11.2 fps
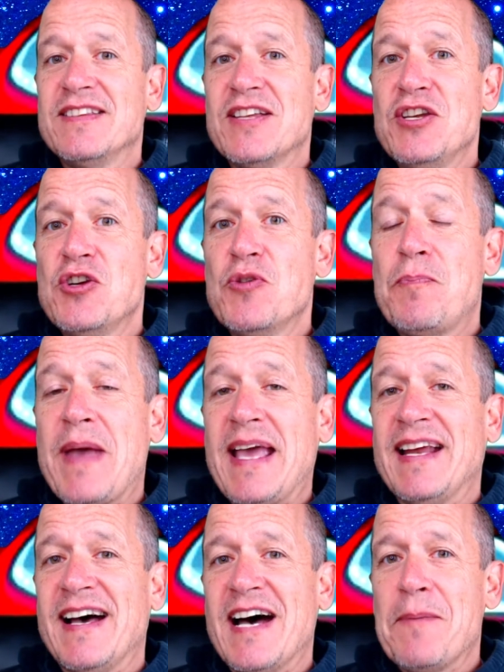the new
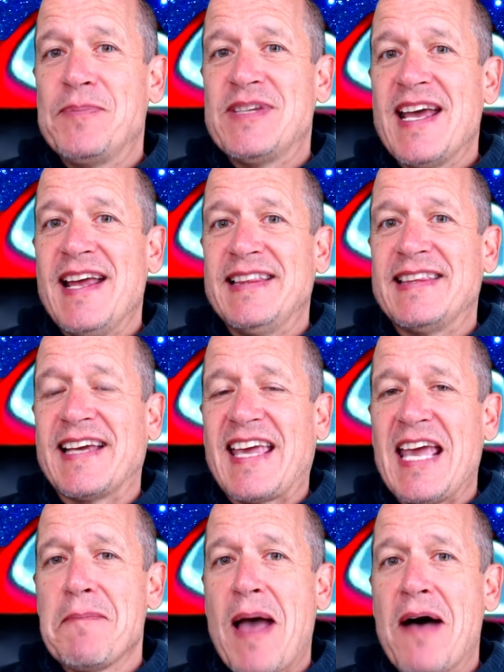beta update that
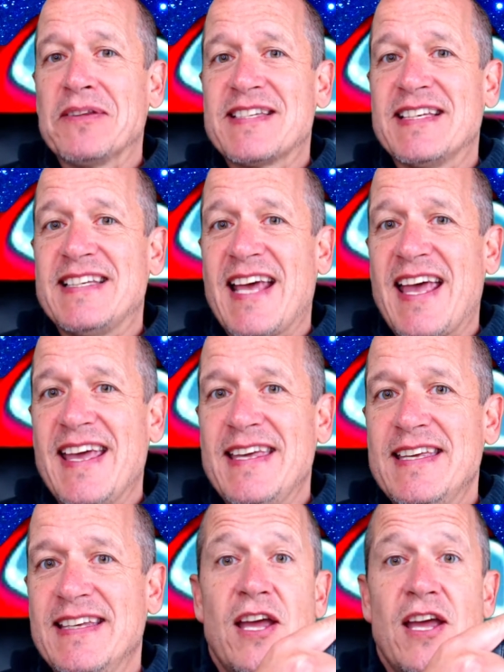came out today,